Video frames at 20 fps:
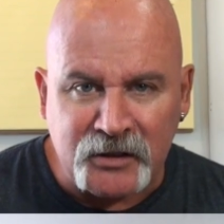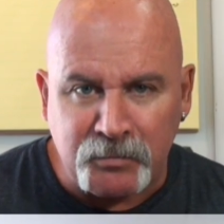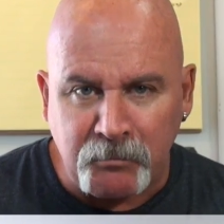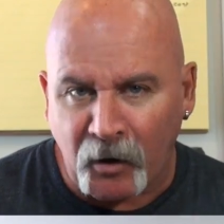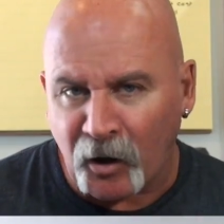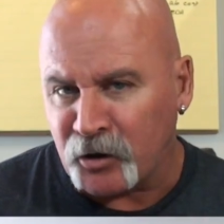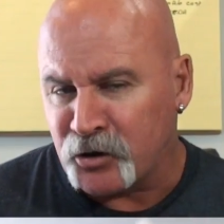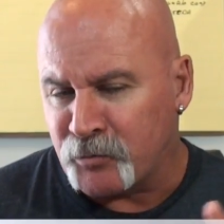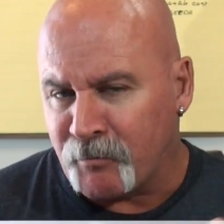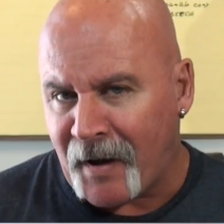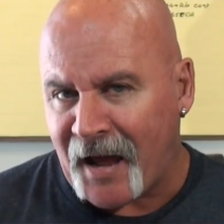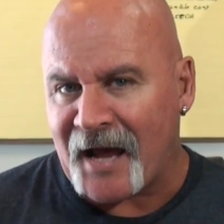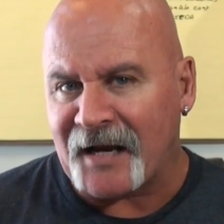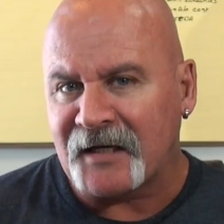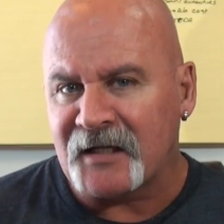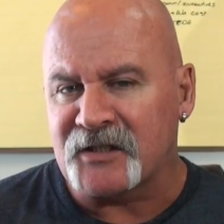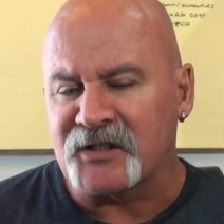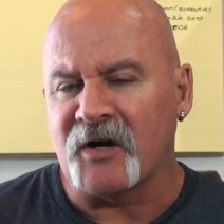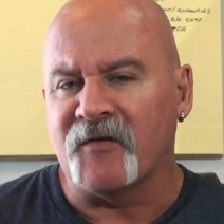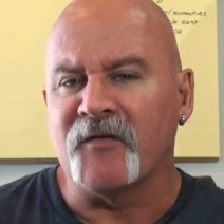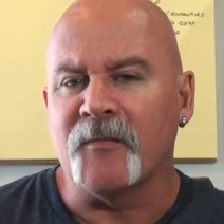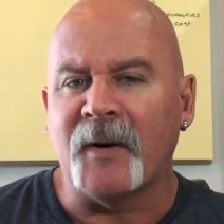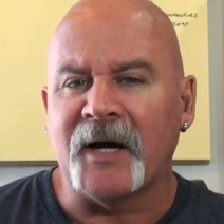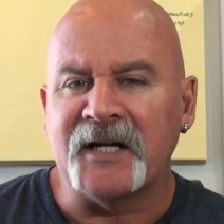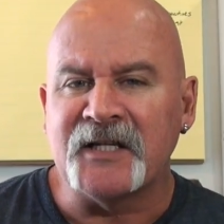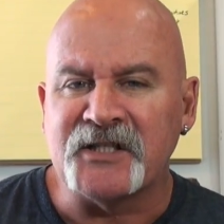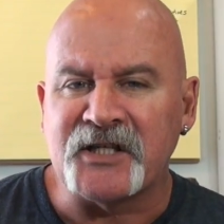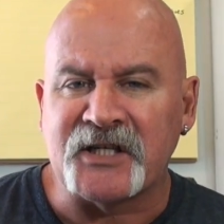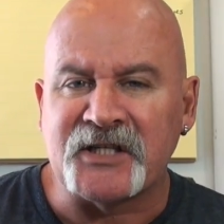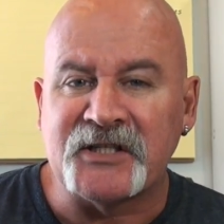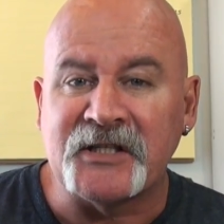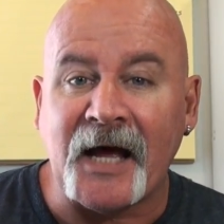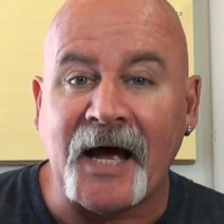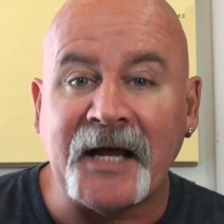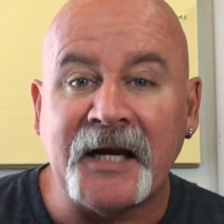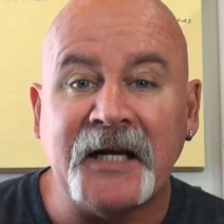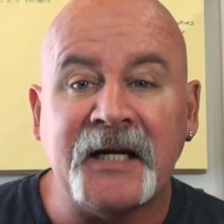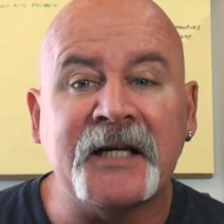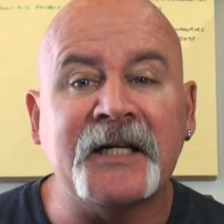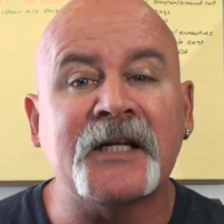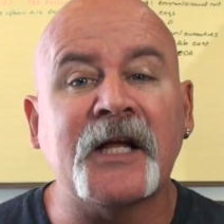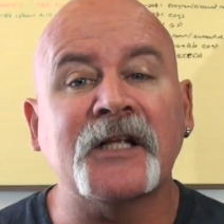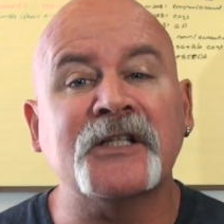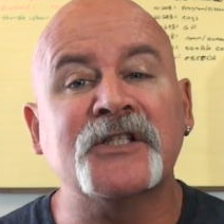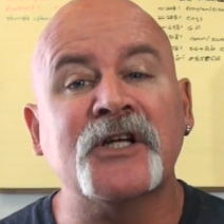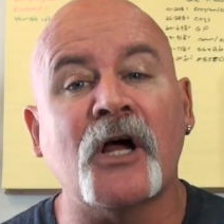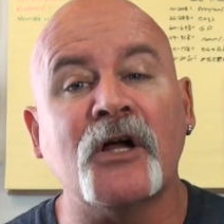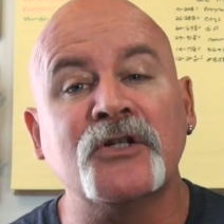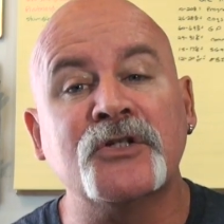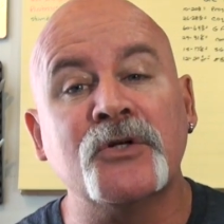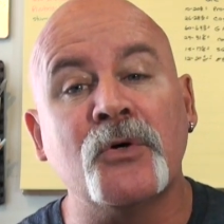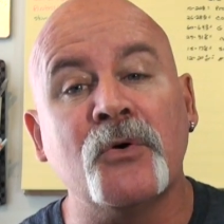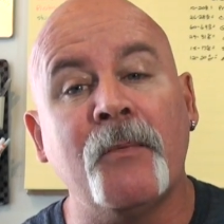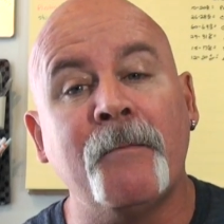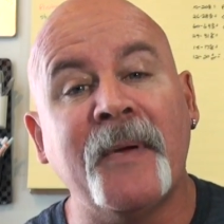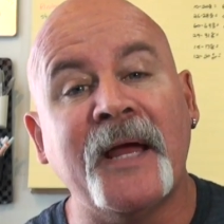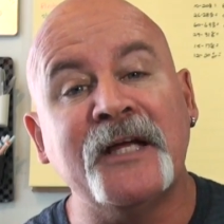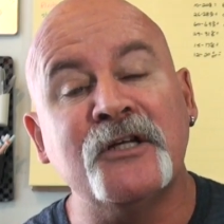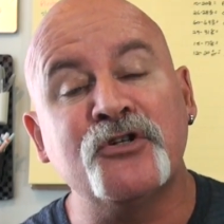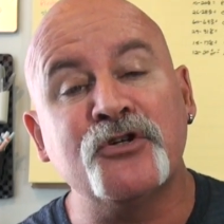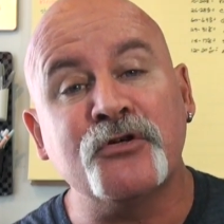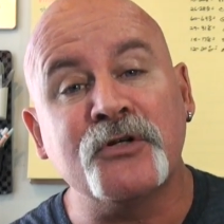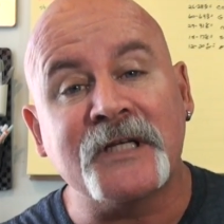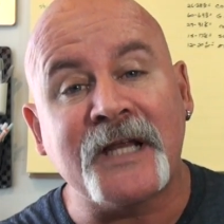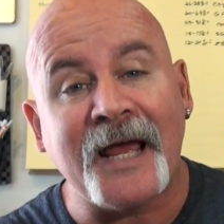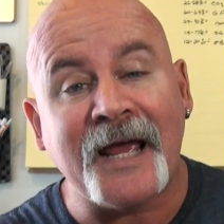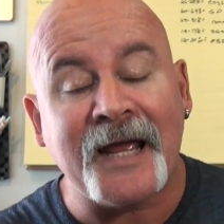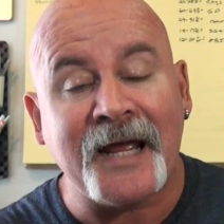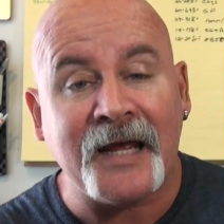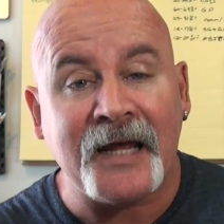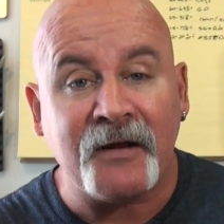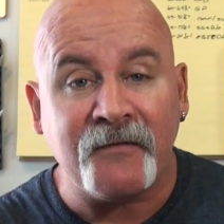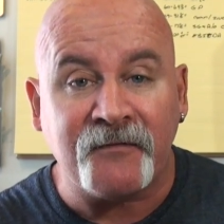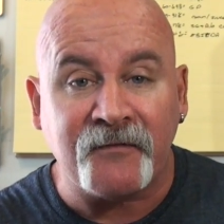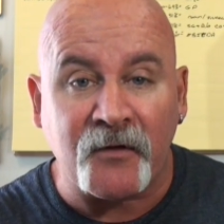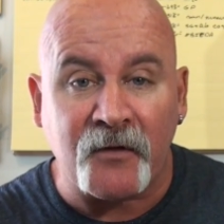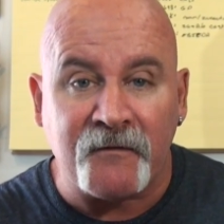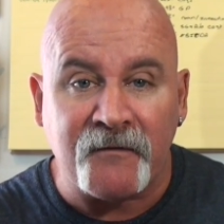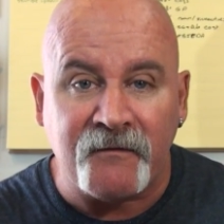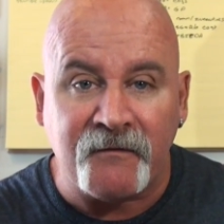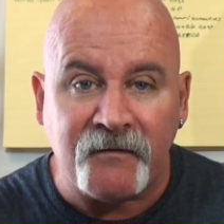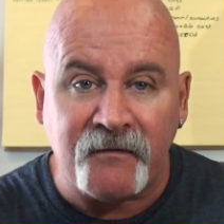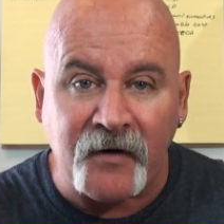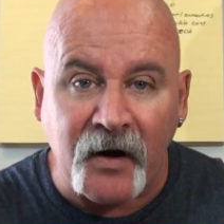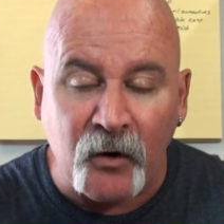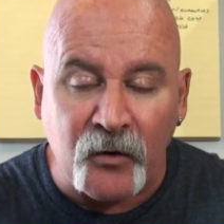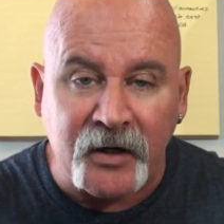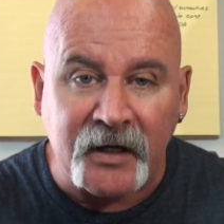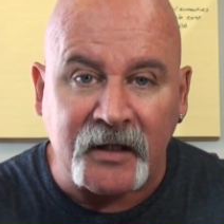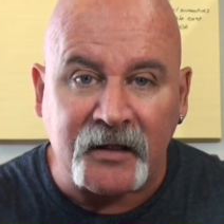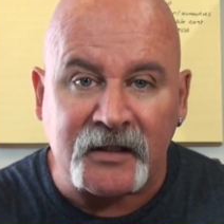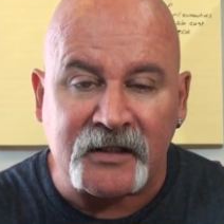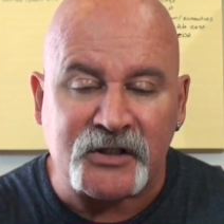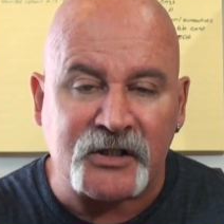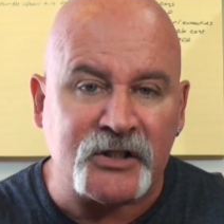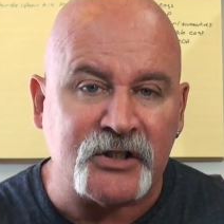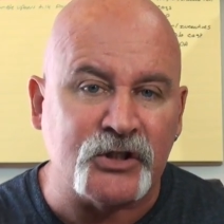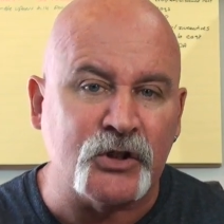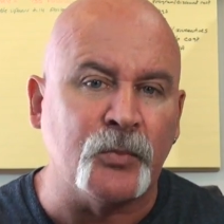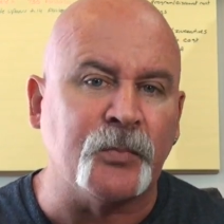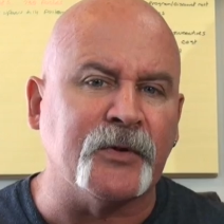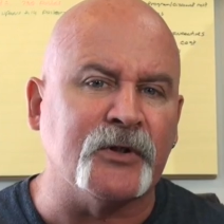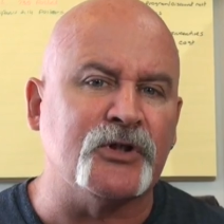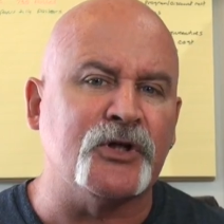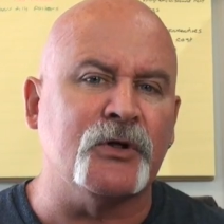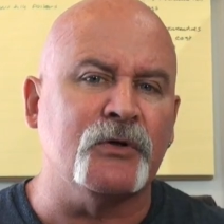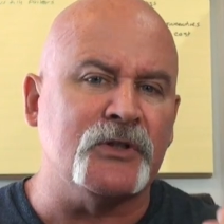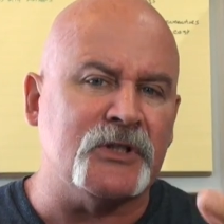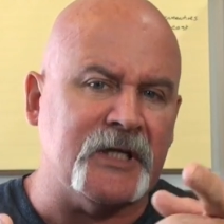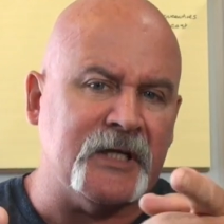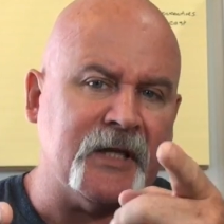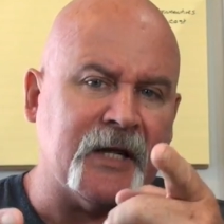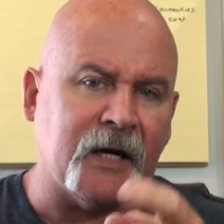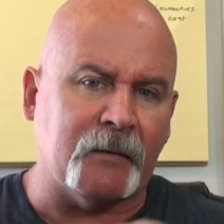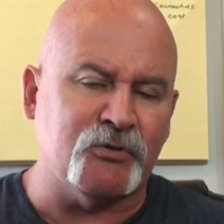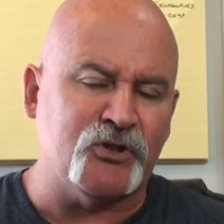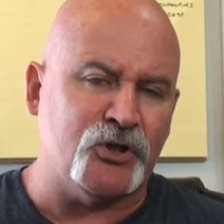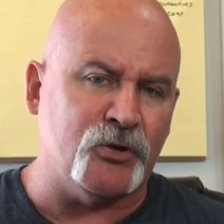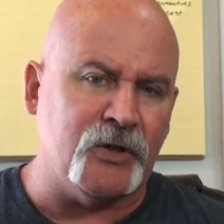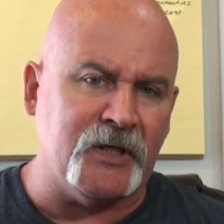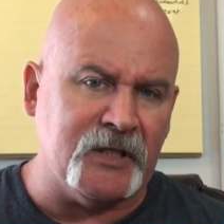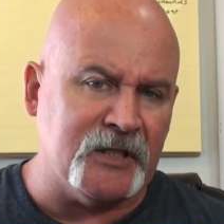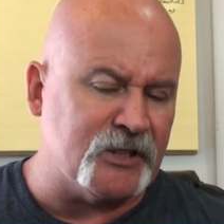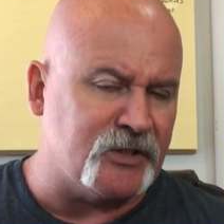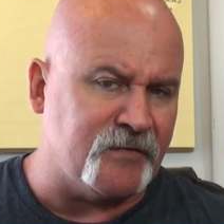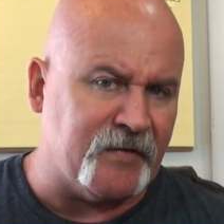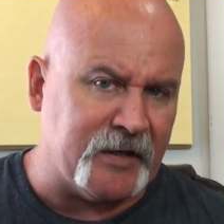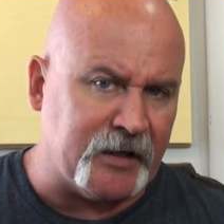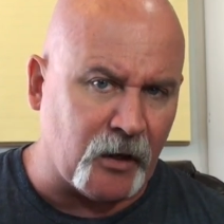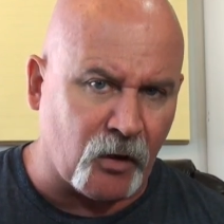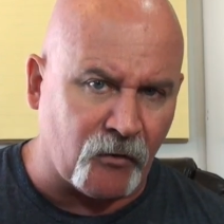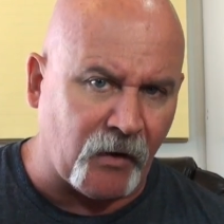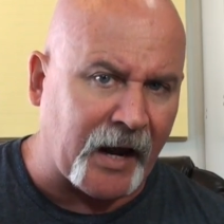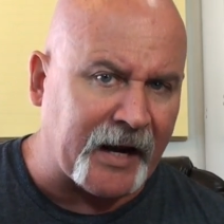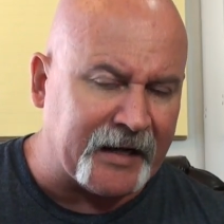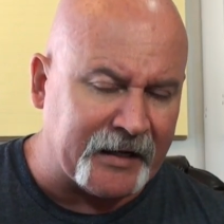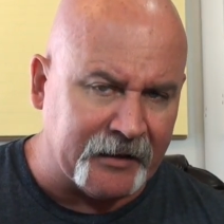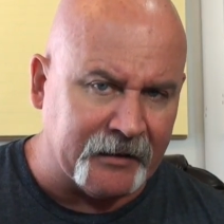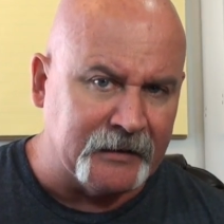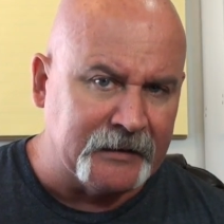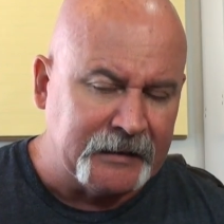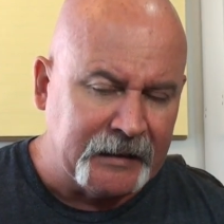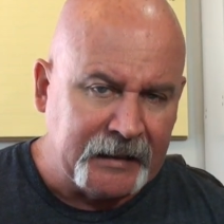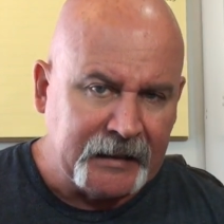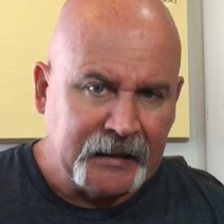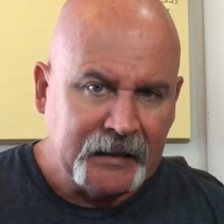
It's March Madness. Everybody's excited. It's also a major day for voting. This is Super Tuesday that I'm shooting this video right here.